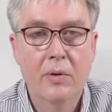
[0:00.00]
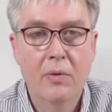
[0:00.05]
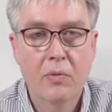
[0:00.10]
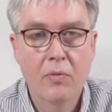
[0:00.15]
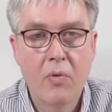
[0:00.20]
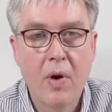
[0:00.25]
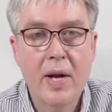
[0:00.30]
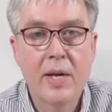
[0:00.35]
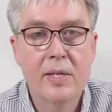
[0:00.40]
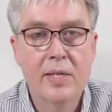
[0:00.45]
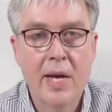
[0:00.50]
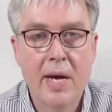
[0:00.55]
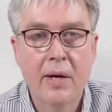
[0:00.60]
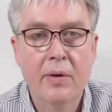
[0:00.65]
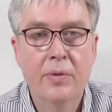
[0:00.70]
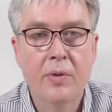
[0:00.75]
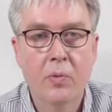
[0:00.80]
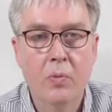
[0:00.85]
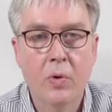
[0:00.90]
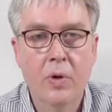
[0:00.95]
write
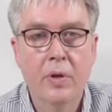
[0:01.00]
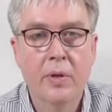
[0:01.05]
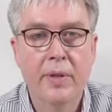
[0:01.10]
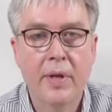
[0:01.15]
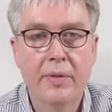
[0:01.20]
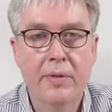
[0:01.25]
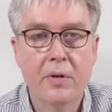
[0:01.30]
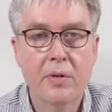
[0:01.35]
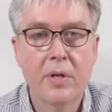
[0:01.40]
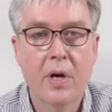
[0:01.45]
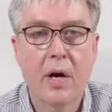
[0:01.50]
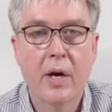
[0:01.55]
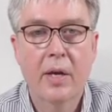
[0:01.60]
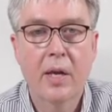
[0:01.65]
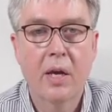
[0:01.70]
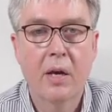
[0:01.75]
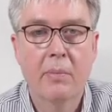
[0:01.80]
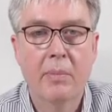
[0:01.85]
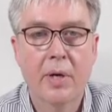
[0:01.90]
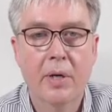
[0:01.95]
down the word that they're
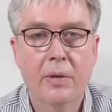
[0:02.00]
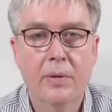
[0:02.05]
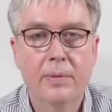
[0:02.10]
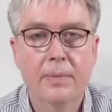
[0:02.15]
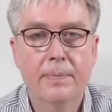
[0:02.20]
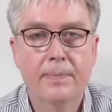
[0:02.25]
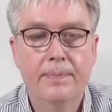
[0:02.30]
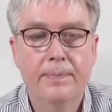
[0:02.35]
talking about.